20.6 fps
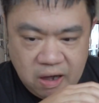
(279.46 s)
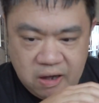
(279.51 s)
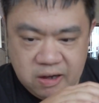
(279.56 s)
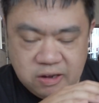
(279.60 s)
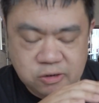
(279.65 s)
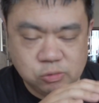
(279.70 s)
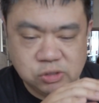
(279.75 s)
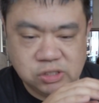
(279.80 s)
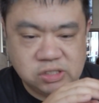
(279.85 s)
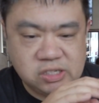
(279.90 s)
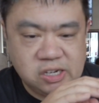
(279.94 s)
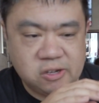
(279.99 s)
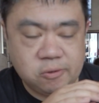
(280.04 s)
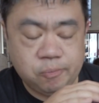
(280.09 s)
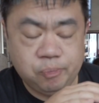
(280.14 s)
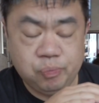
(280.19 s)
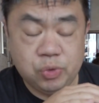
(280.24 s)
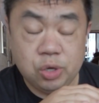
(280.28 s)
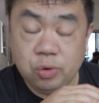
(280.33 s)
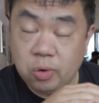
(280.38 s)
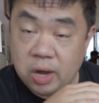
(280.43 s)
And was like,
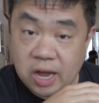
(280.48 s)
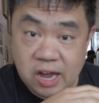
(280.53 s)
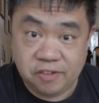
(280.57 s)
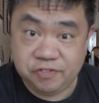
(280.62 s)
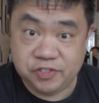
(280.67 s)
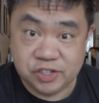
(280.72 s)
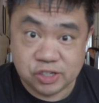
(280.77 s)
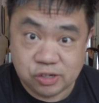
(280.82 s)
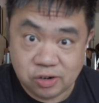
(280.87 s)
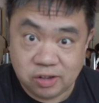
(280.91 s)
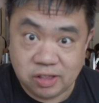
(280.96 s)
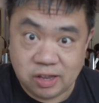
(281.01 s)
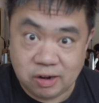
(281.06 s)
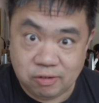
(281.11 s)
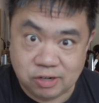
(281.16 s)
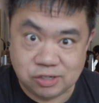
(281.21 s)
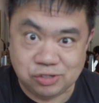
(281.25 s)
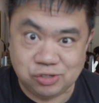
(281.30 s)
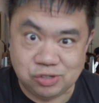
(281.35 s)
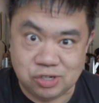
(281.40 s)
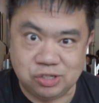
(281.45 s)
you have to go to that
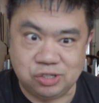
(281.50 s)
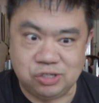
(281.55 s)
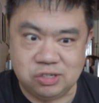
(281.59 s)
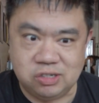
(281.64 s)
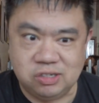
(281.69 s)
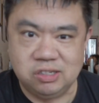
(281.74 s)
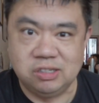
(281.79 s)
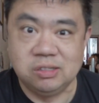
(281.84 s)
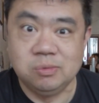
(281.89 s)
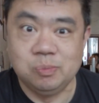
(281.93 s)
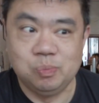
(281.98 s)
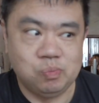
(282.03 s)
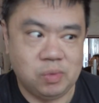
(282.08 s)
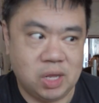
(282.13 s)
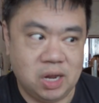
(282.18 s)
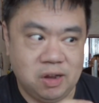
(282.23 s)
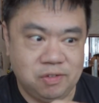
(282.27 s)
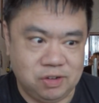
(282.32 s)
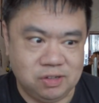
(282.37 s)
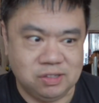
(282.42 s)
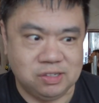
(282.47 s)
restaurant, Charlie. They
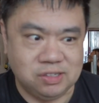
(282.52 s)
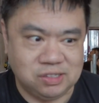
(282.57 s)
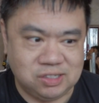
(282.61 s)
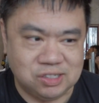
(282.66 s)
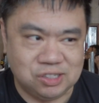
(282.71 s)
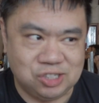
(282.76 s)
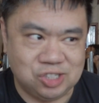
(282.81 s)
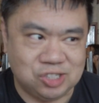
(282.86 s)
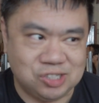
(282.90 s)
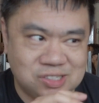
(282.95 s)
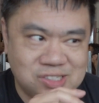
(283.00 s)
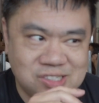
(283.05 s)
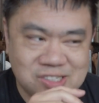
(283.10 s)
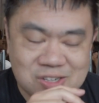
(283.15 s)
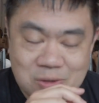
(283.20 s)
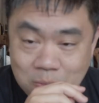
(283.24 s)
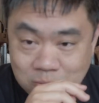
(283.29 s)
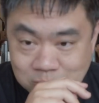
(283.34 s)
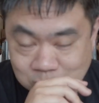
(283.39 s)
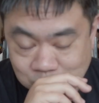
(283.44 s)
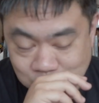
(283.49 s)
have all these dishes.
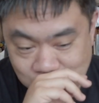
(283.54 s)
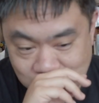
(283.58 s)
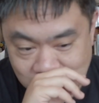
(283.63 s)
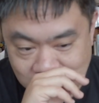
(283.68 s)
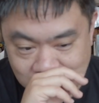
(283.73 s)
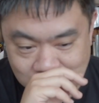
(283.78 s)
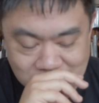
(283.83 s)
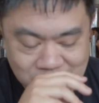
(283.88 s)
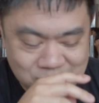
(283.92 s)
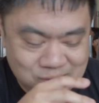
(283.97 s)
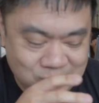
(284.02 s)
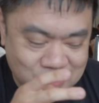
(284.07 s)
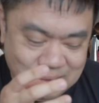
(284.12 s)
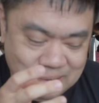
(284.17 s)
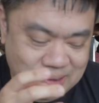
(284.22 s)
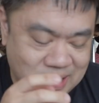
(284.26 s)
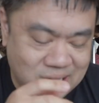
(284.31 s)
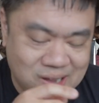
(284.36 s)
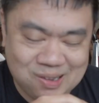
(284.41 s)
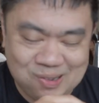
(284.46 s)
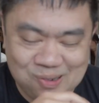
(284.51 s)
I'm like,
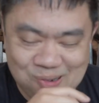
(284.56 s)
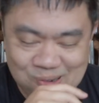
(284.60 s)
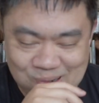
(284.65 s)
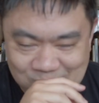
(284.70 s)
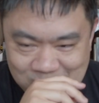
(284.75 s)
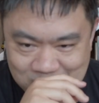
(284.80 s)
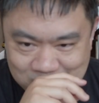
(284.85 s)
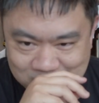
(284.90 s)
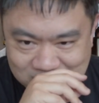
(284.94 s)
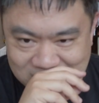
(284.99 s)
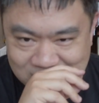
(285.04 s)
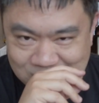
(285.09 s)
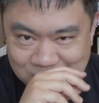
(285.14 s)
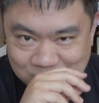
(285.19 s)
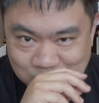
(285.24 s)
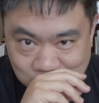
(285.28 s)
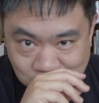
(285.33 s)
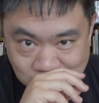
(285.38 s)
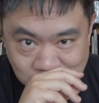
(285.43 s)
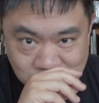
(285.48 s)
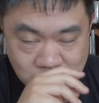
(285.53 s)
okay, cool, I'm
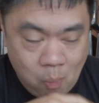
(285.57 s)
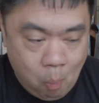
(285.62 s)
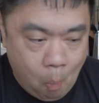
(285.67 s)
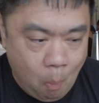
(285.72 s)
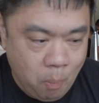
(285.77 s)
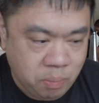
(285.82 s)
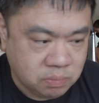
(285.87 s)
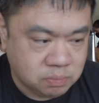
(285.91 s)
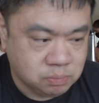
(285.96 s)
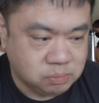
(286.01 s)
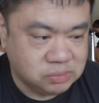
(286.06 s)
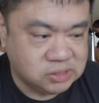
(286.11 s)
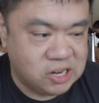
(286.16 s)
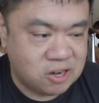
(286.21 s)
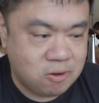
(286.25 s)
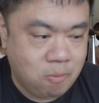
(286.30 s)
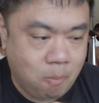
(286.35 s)
down. But